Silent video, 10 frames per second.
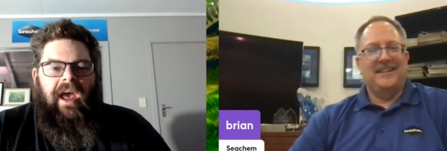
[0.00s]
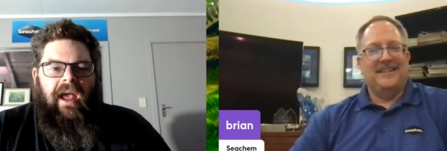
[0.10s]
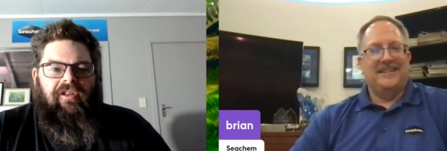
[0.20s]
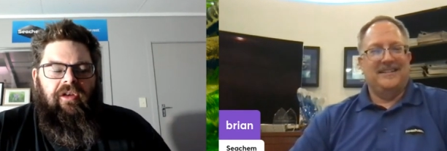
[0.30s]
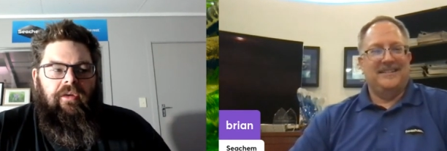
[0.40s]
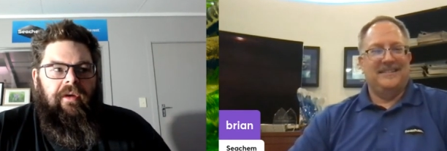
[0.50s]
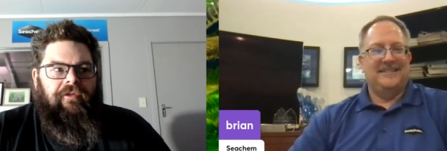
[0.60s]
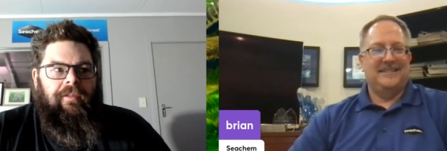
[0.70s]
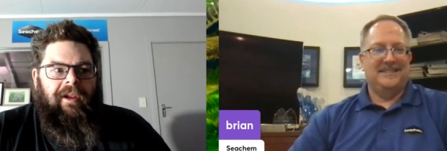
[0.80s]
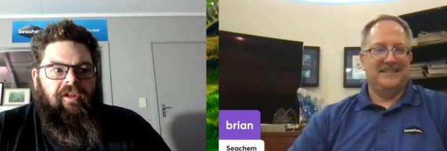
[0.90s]
Speaker 1: uh, so a few
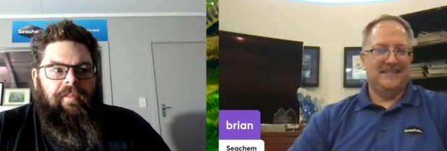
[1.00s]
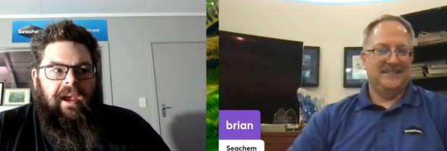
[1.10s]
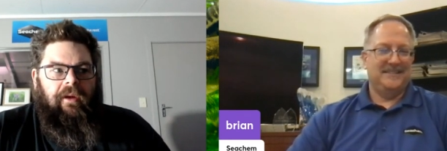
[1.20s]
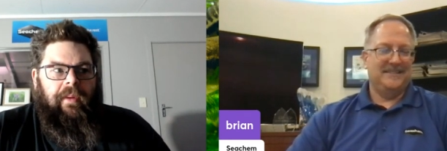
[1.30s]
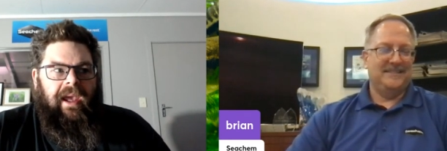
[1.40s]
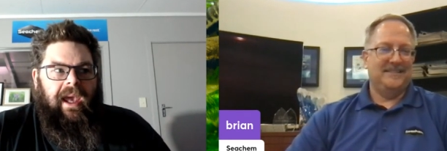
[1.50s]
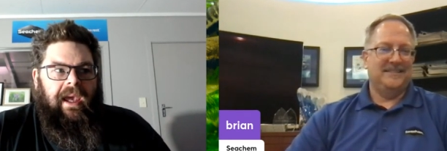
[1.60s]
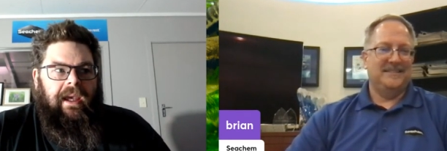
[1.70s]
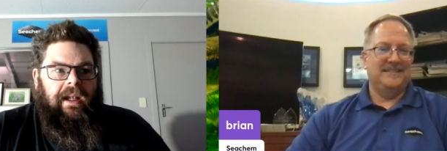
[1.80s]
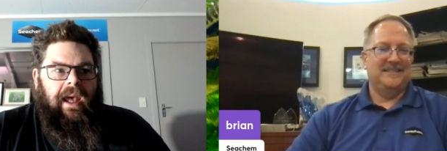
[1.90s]
months back, we
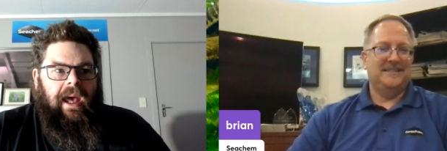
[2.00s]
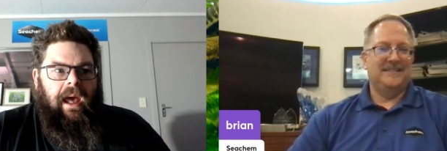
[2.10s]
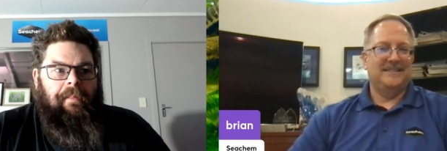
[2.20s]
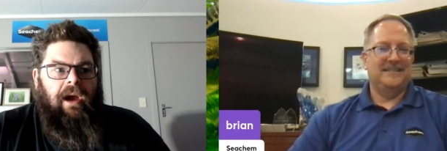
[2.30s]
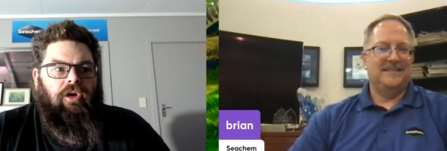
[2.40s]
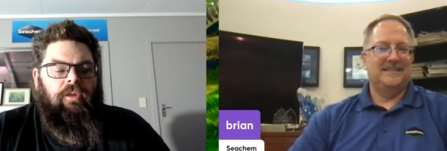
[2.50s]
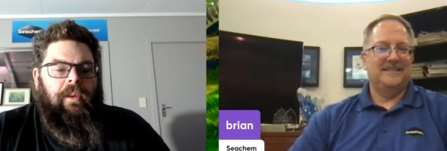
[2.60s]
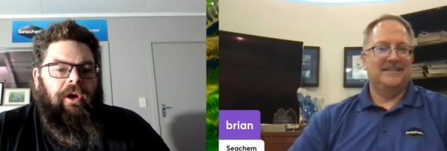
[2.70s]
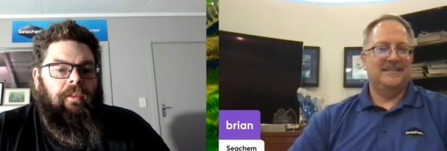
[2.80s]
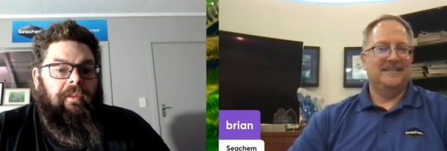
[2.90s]
had uh, Mark
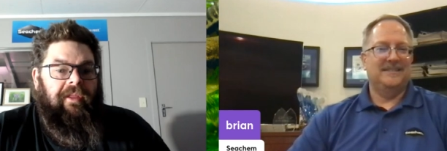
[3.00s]
Goodwin on